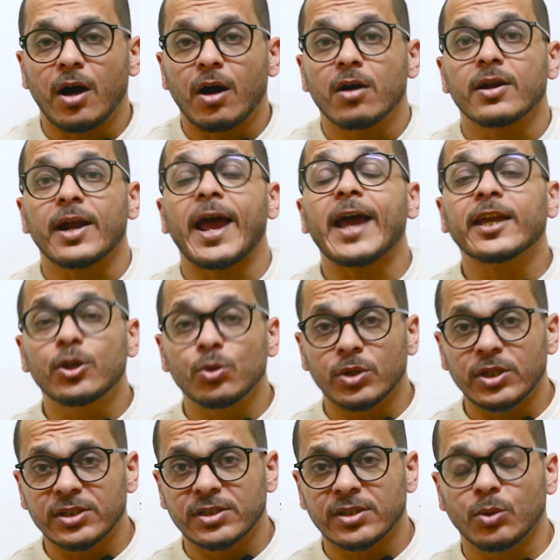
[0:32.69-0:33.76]
are
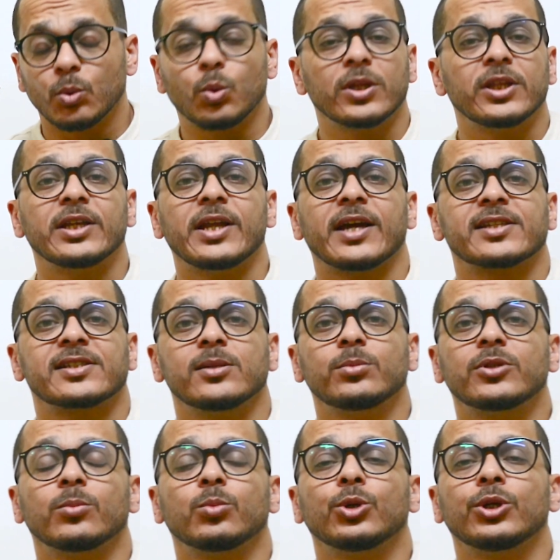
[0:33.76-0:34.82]
accurate within
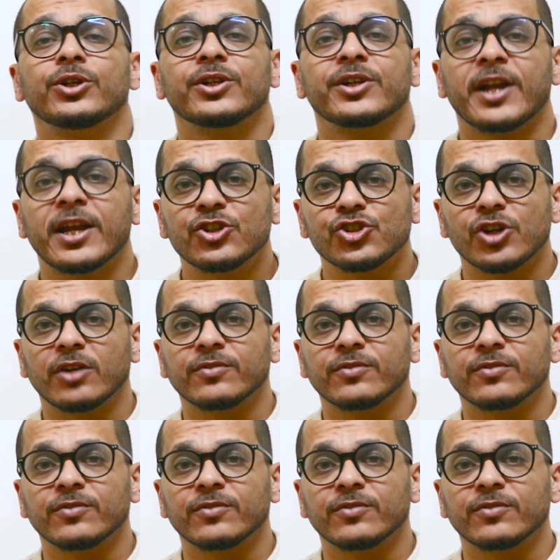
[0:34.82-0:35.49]
acceptable range